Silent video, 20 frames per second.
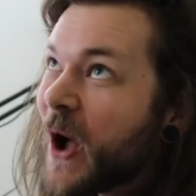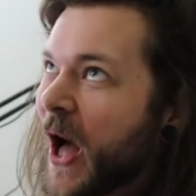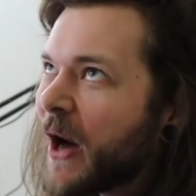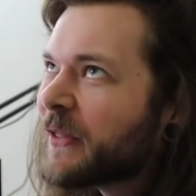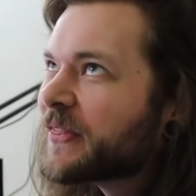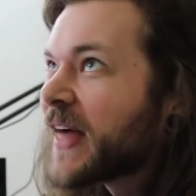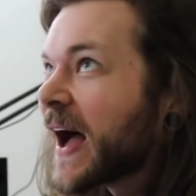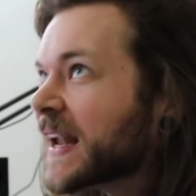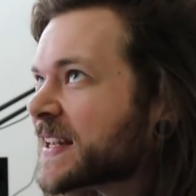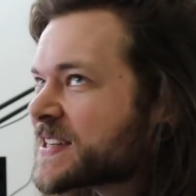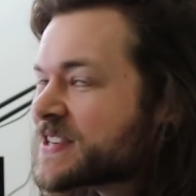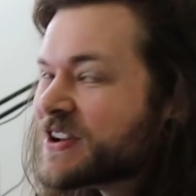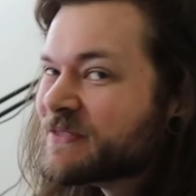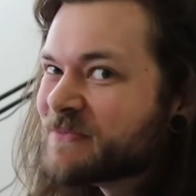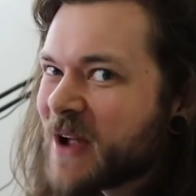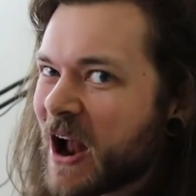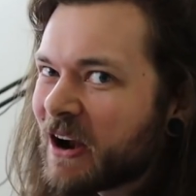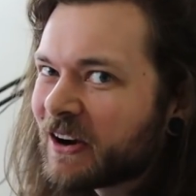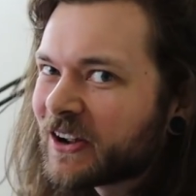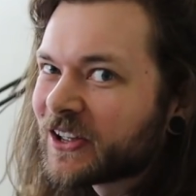Well, that's in
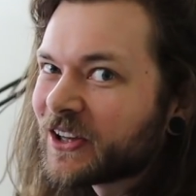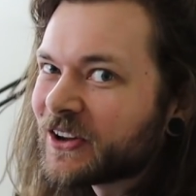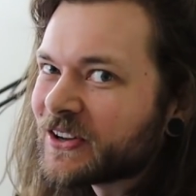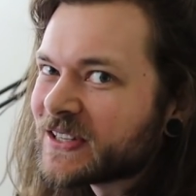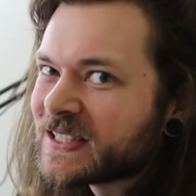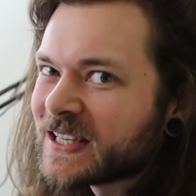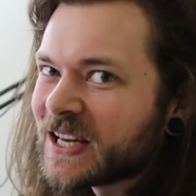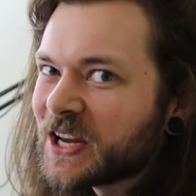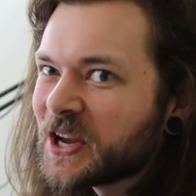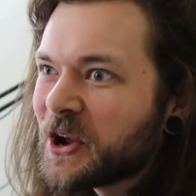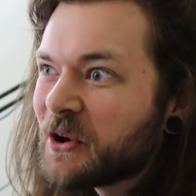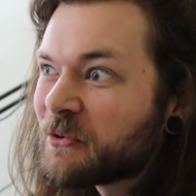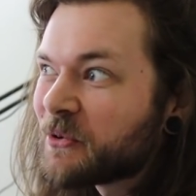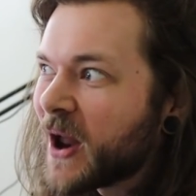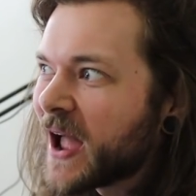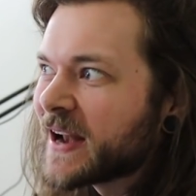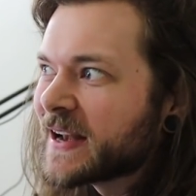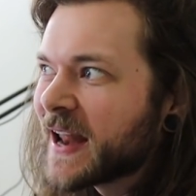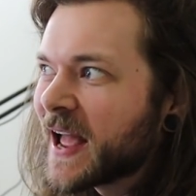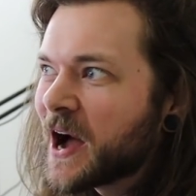America. See, right